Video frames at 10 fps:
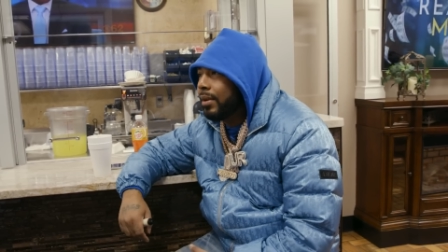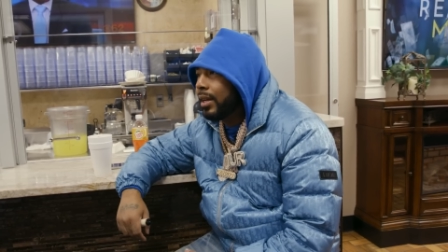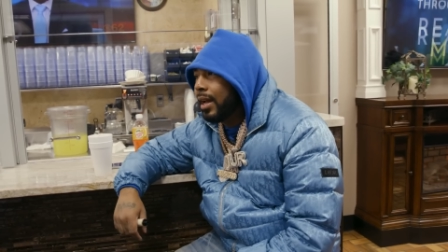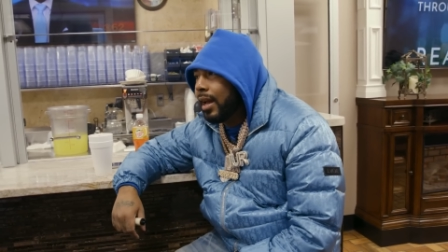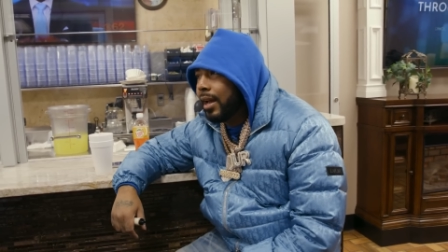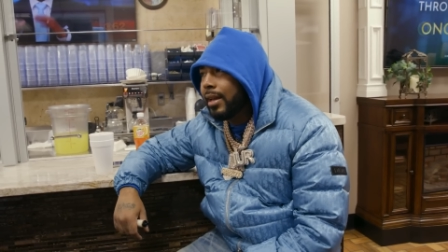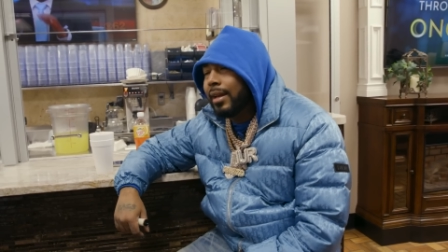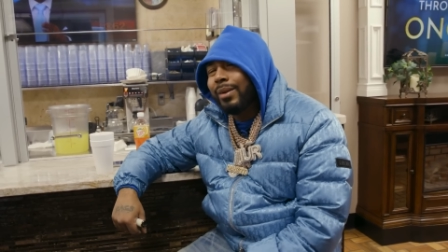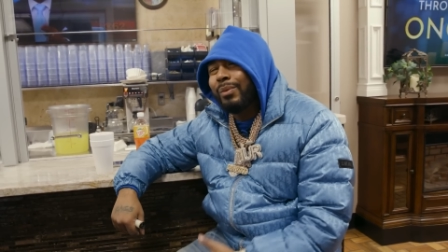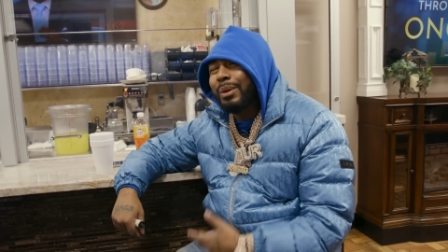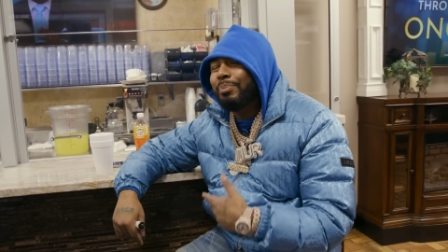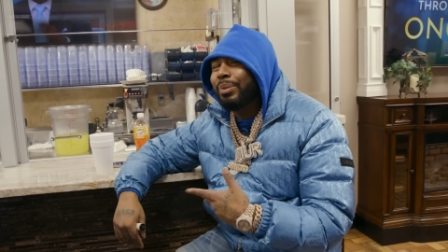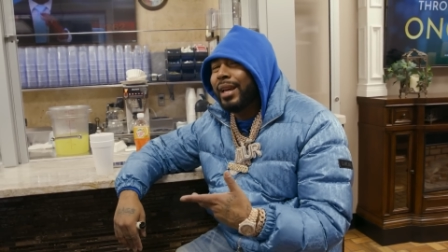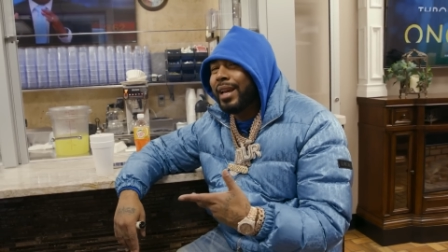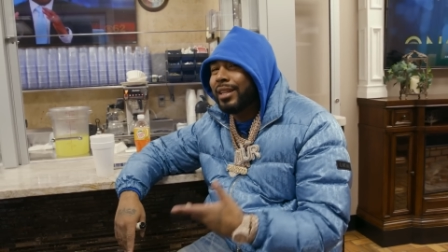with a guy. We
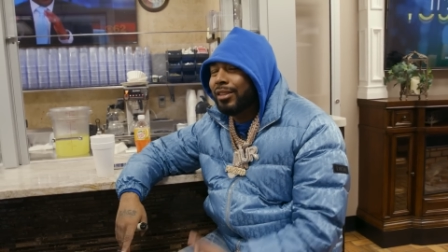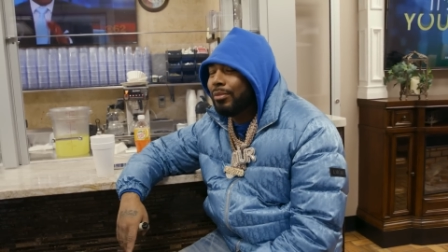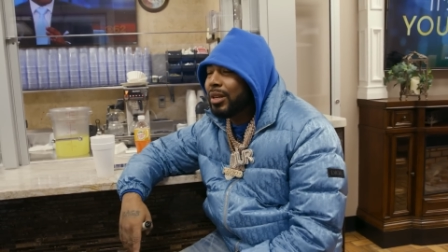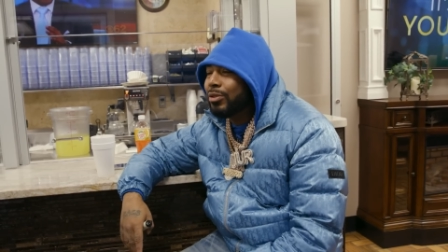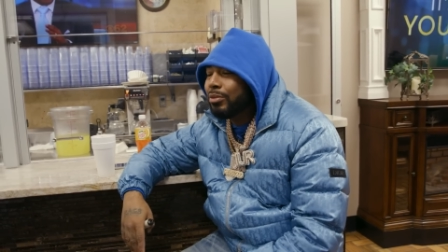playing so much,